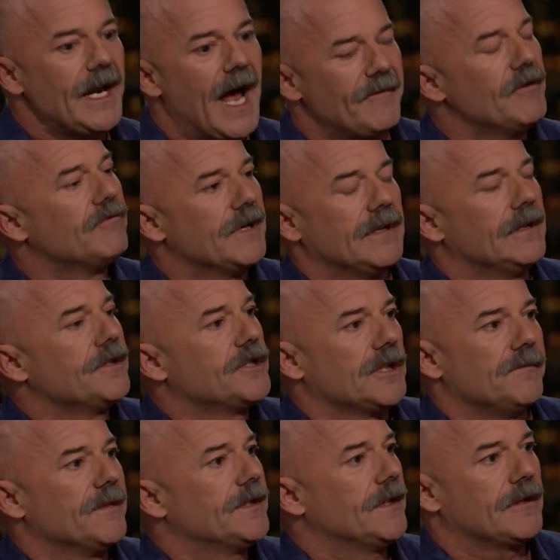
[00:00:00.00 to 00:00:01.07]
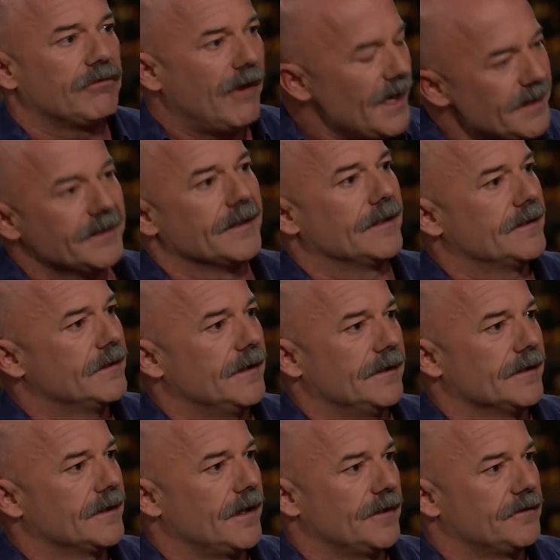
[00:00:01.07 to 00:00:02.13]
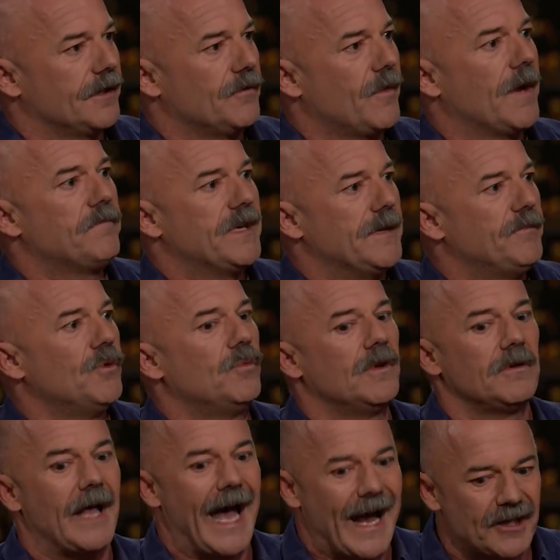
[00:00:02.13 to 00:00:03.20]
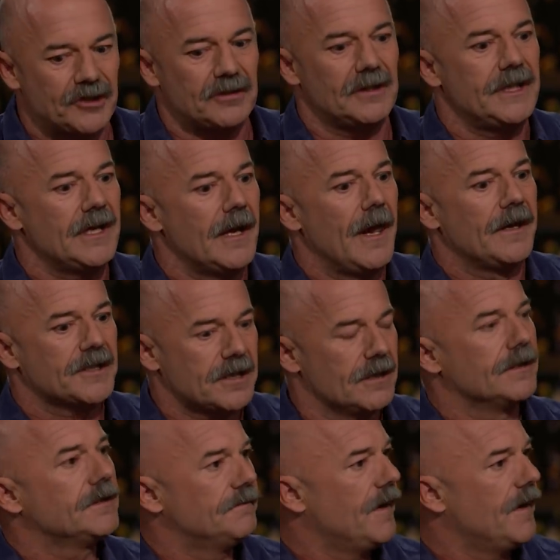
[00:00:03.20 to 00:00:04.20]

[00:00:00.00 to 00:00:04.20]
have a real legitimacy crisis in this country where people will actually turn to